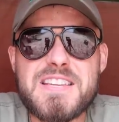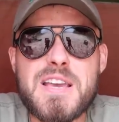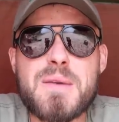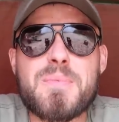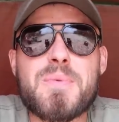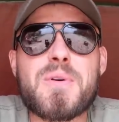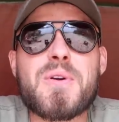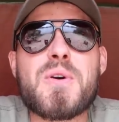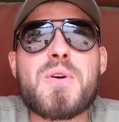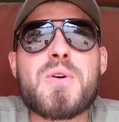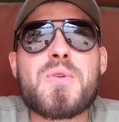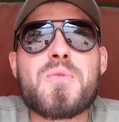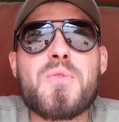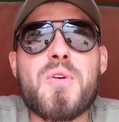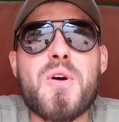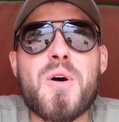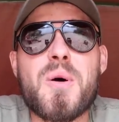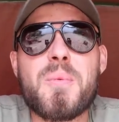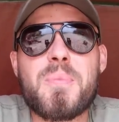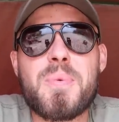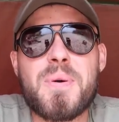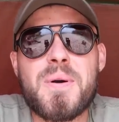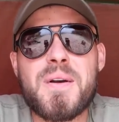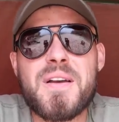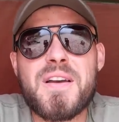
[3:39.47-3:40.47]
Typical
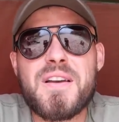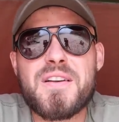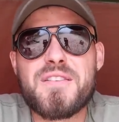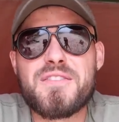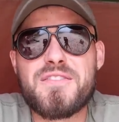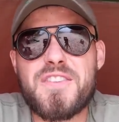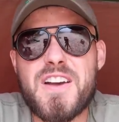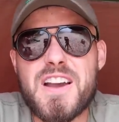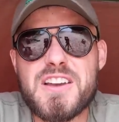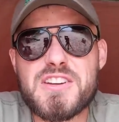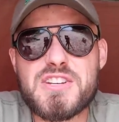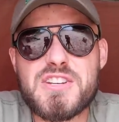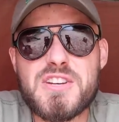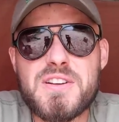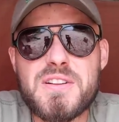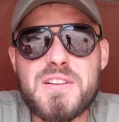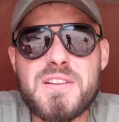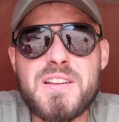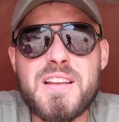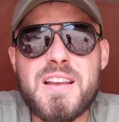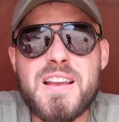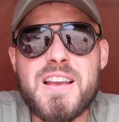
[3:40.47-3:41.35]
Rob fashion.